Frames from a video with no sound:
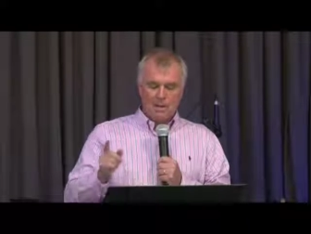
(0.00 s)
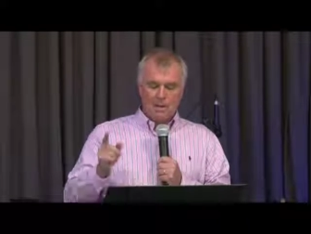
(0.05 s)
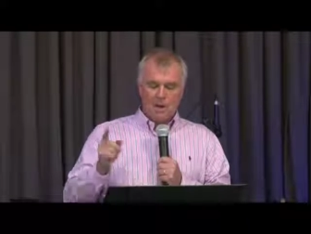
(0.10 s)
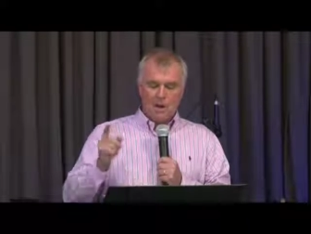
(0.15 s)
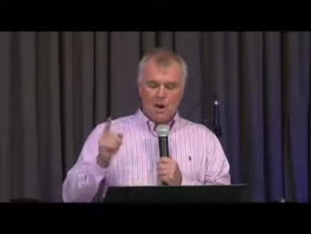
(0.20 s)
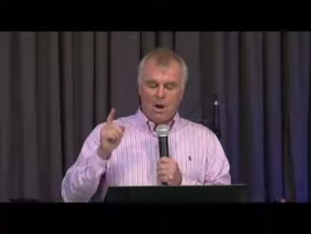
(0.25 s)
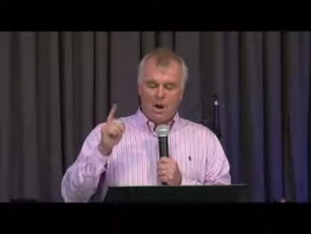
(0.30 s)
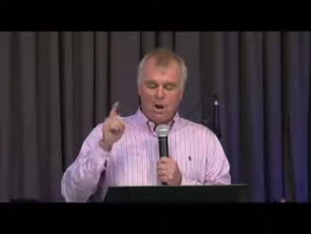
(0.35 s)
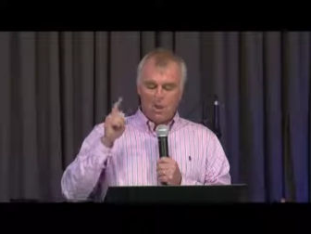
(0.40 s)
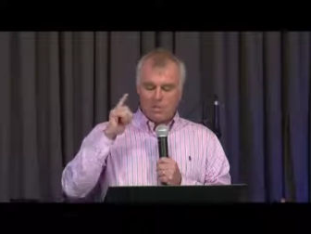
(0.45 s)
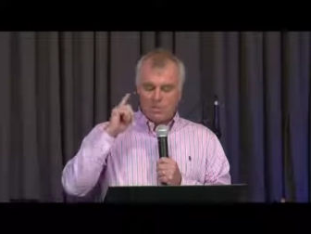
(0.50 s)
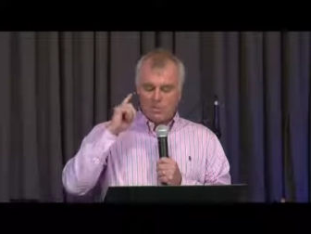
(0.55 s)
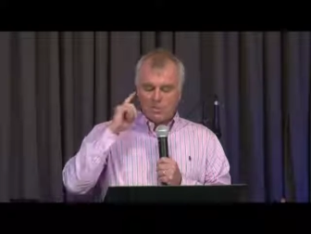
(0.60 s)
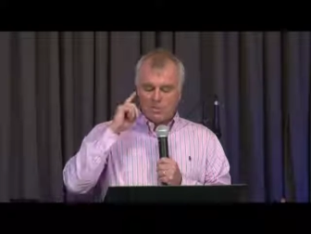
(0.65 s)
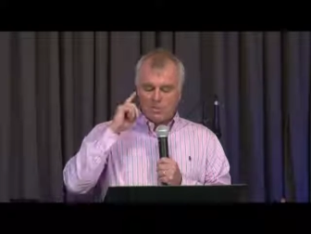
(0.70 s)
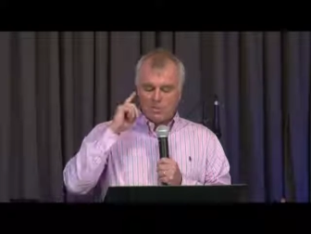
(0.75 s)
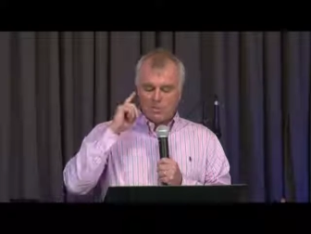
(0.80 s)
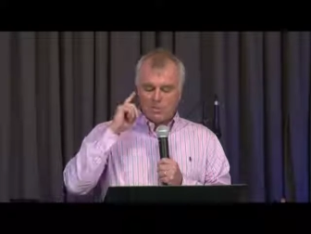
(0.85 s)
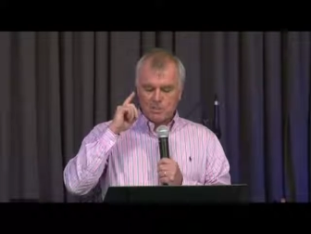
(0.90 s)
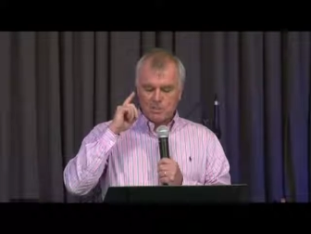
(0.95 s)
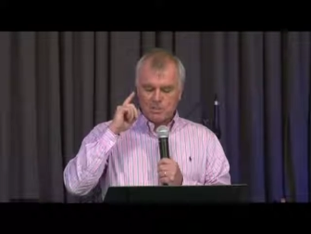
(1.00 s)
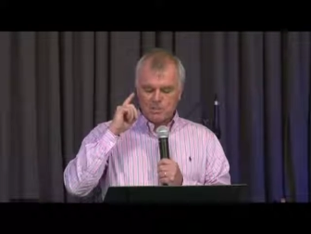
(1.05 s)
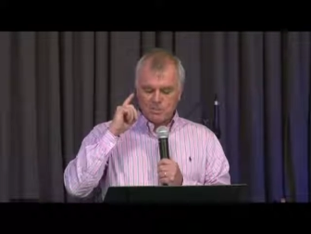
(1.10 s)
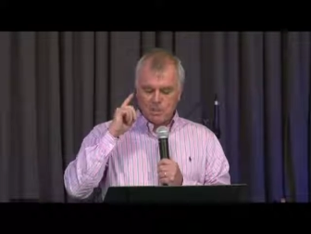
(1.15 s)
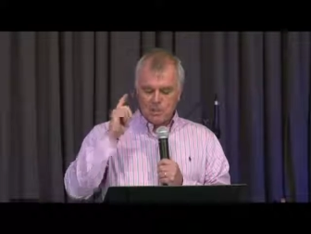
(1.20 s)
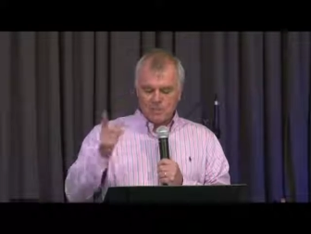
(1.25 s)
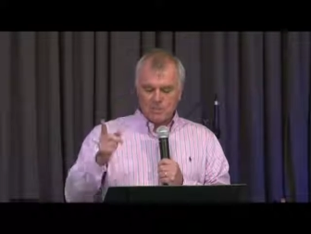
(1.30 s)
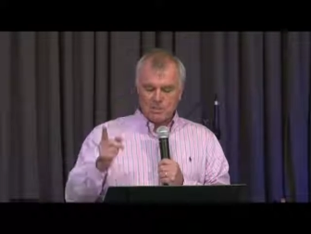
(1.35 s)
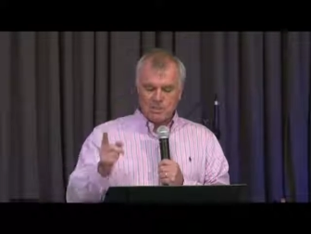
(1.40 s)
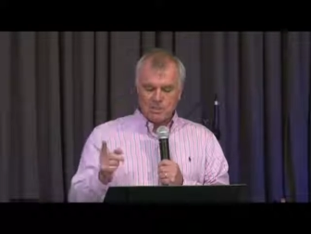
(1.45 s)
God
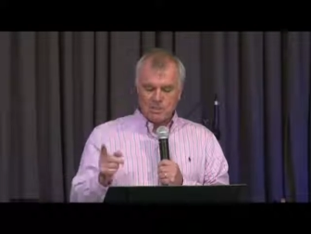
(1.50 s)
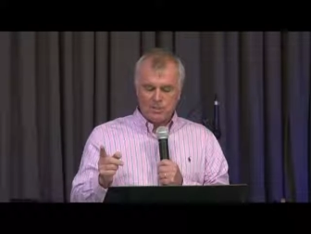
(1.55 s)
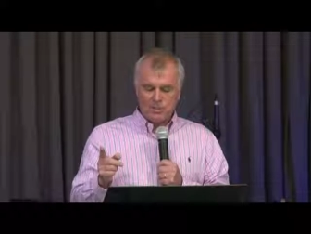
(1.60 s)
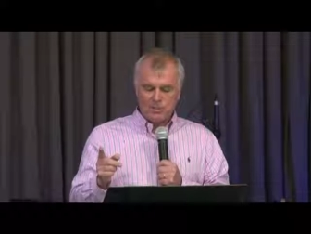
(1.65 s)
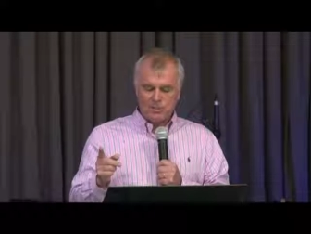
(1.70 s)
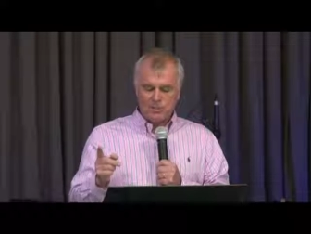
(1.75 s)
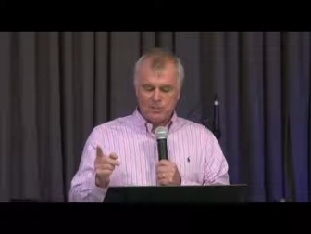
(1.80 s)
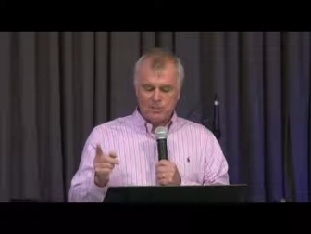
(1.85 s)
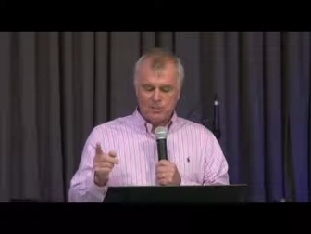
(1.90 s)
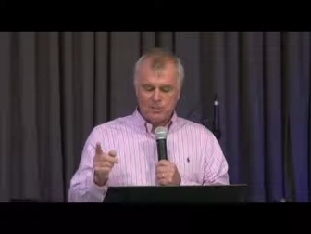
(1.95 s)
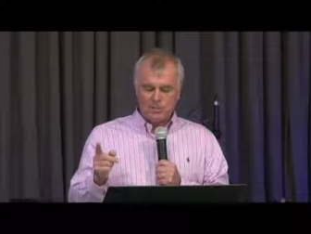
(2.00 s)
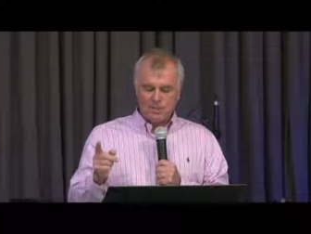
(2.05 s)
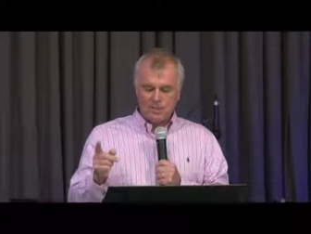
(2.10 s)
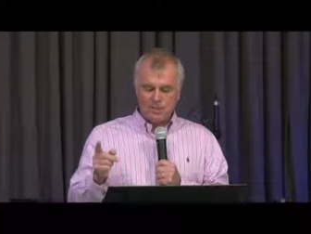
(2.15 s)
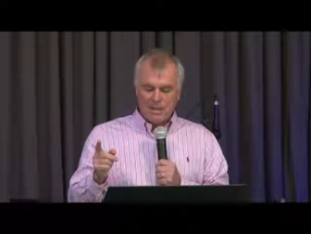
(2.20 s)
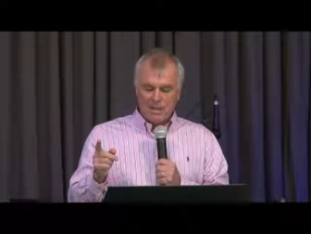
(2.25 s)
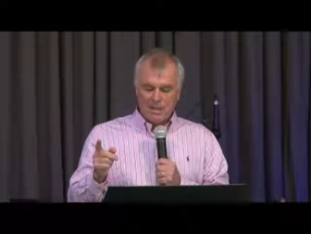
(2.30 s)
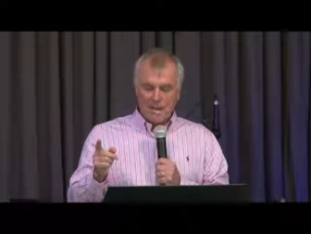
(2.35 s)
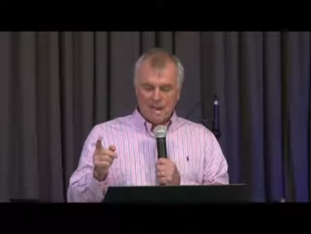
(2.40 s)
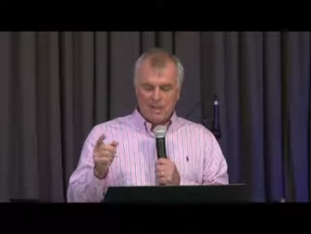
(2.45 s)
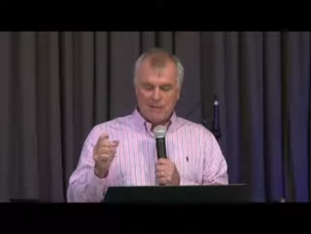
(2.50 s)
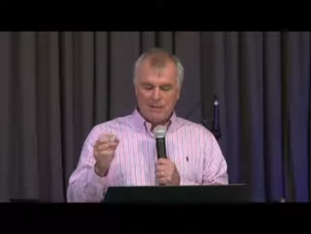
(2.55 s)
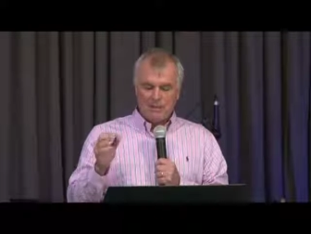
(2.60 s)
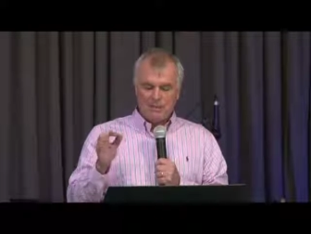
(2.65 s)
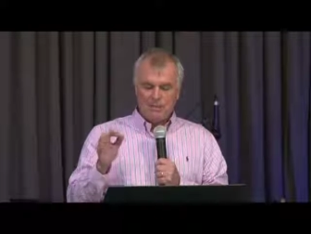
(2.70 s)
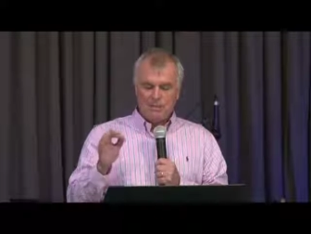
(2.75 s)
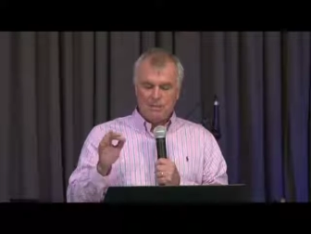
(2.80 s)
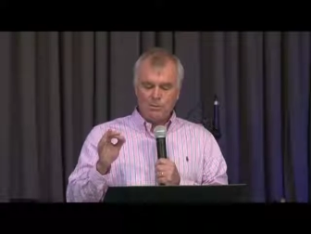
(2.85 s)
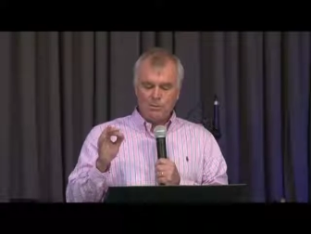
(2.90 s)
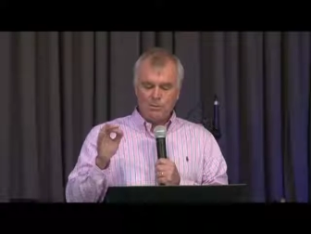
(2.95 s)
smells you, and
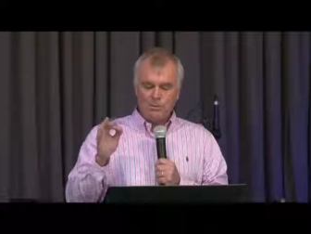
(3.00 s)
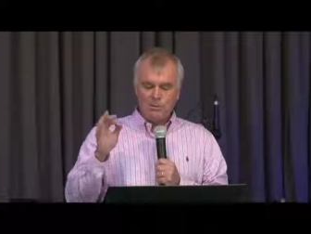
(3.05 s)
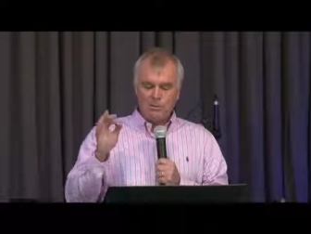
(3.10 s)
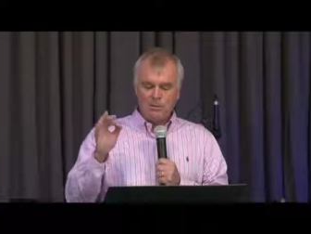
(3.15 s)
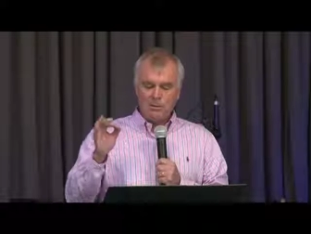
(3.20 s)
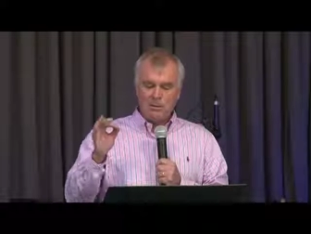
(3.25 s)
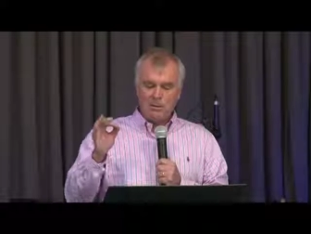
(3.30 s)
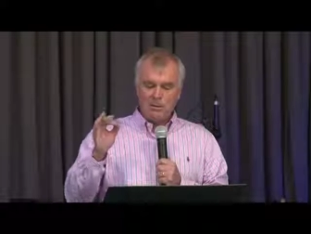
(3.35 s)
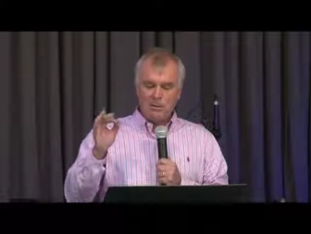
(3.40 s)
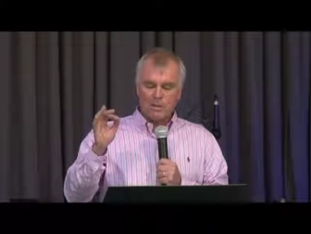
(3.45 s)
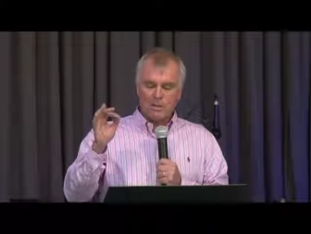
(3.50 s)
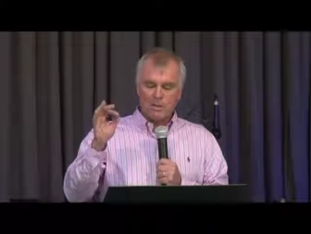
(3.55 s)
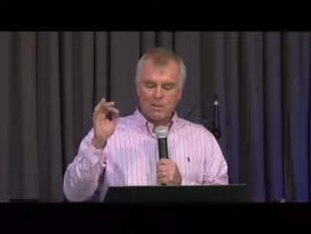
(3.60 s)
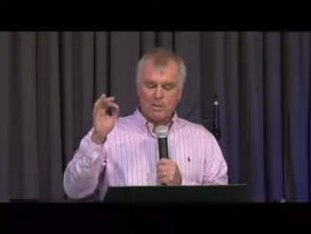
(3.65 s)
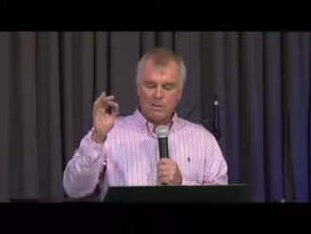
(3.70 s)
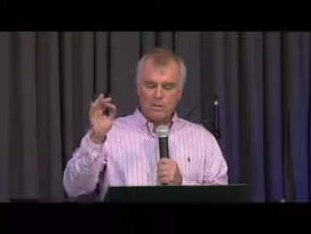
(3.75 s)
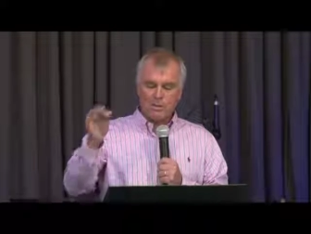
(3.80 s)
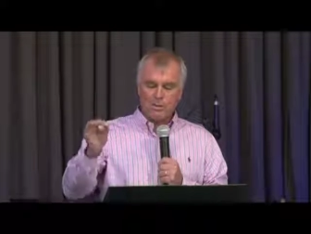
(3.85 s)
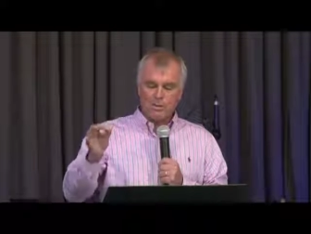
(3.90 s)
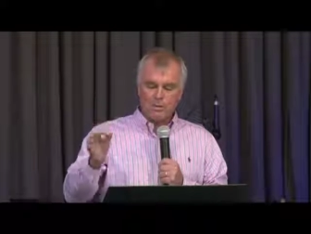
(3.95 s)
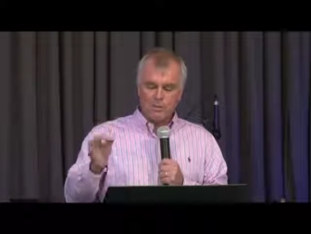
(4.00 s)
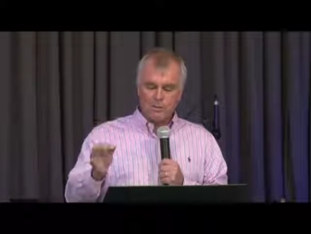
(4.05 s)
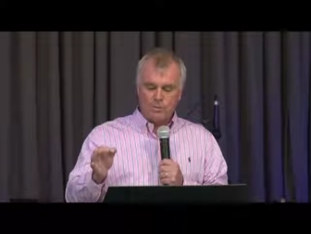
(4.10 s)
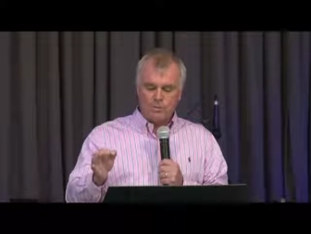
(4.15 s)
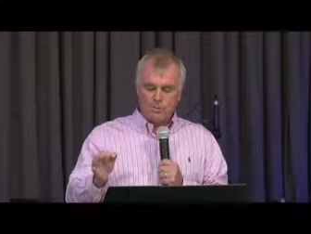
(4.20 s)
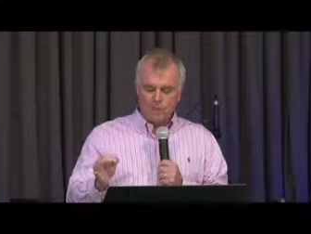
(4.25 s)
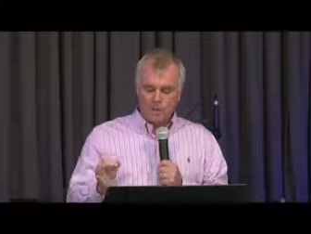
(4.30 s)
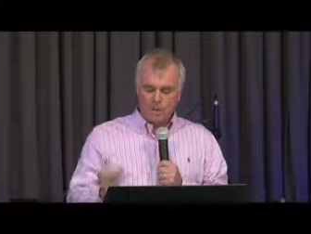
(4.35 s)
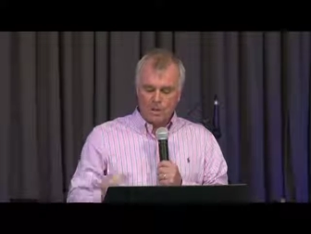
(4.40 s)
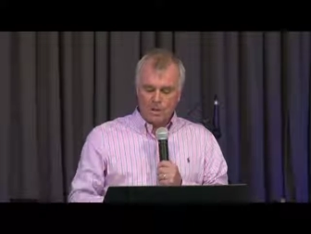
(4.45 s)
you smell good
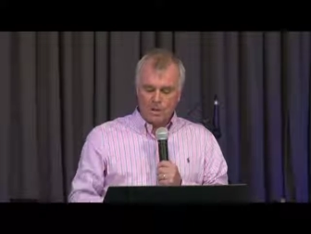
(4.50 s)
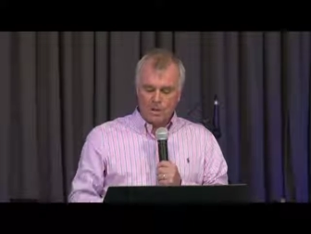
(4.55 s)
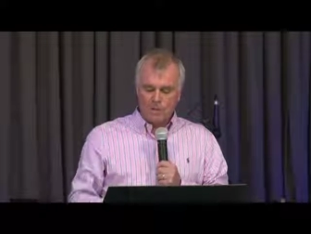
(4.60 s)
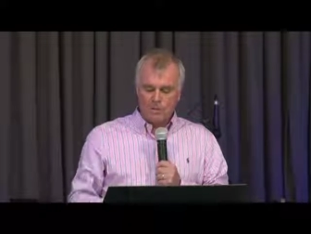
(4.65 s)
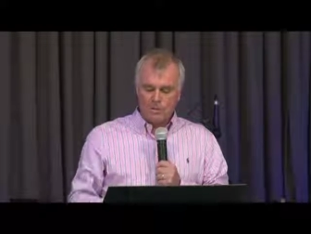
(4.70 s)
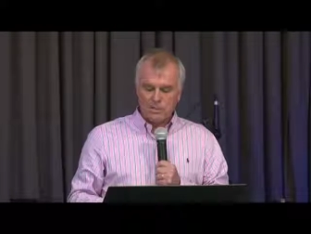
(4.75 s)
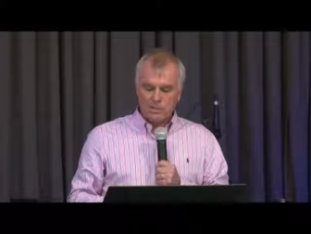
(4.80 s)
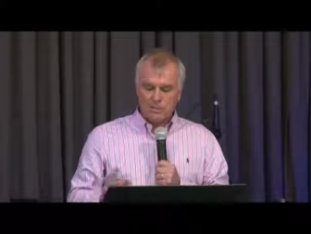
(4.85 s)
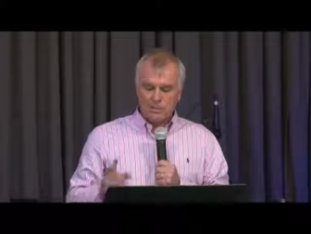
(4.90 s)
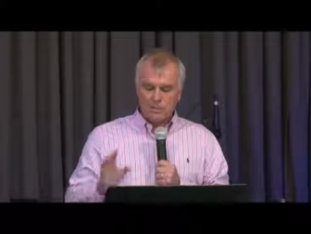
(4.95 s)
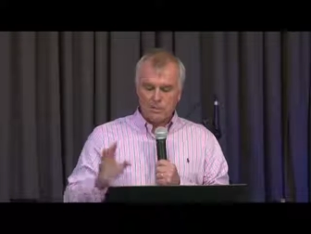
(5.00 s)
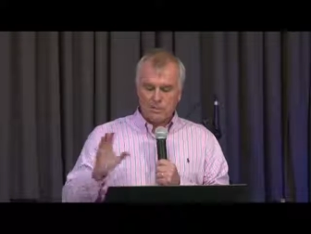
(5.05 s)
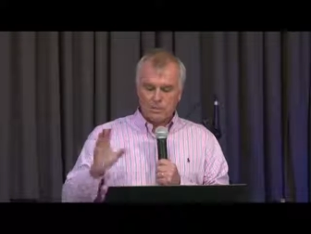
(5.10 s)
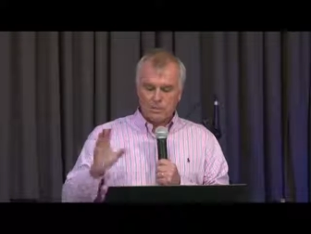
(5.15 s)
to God. It's not